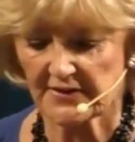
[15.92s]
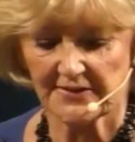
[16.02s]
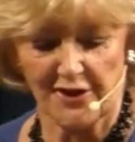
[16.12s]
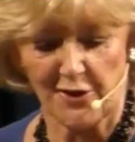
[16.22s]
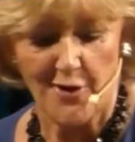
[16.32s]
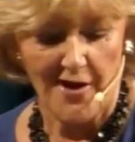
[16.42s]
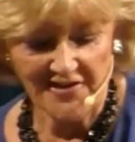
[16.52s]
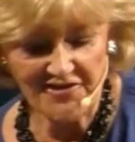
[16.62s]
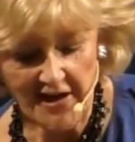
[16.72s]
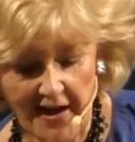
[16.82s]
clear.
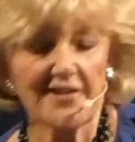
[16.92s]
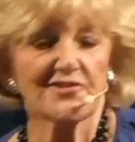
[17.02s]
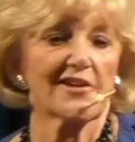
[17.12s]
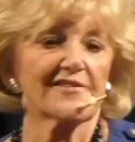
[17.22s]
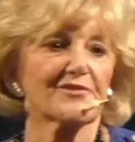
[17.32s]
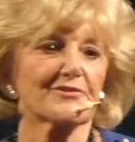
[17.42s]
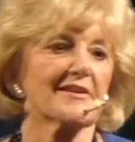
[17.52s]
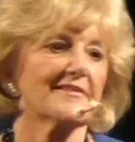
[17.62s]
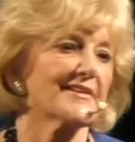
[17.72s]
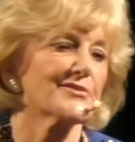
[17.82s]
G.K.
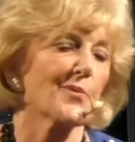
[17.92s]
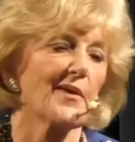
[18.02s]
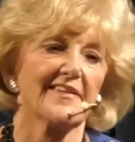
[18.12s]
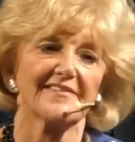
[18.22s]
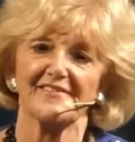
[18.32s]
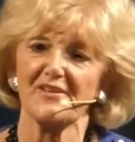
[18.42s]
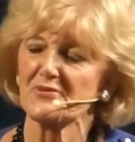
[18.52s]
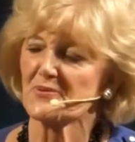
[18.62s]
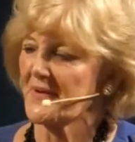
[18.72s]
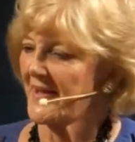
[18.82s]
Chesterton, the 20th
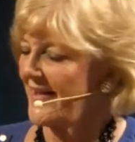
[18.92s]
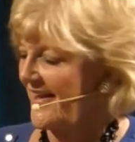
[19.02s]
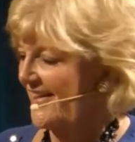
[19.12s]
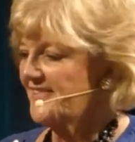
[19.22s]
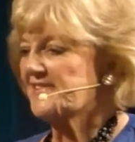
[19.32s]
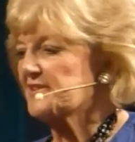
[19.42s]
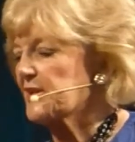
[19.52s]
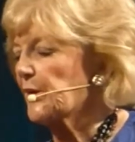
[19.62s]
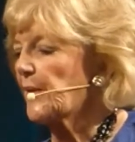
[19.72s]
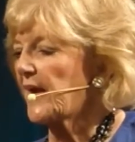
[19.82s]
century
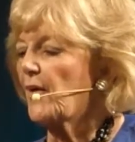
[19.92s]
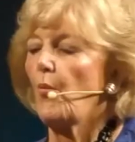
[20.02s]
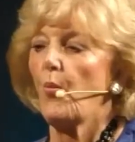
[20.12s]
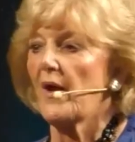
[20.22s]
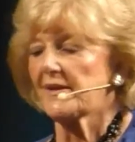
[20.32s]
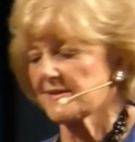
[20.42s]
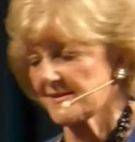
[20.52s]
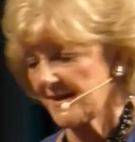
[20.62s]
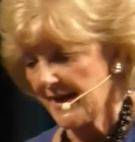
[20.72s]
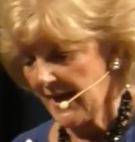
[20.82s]
satiric
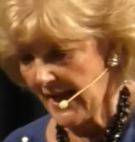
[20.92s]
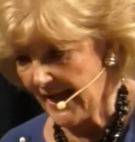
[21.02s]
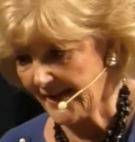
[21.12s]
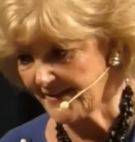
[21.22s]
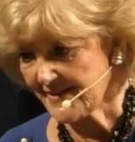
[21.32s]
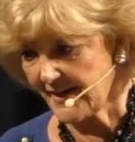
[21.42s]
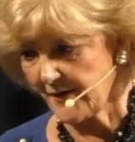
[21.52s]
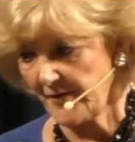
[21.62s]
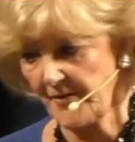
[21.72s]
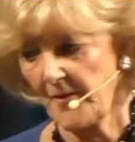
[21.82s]
wit, and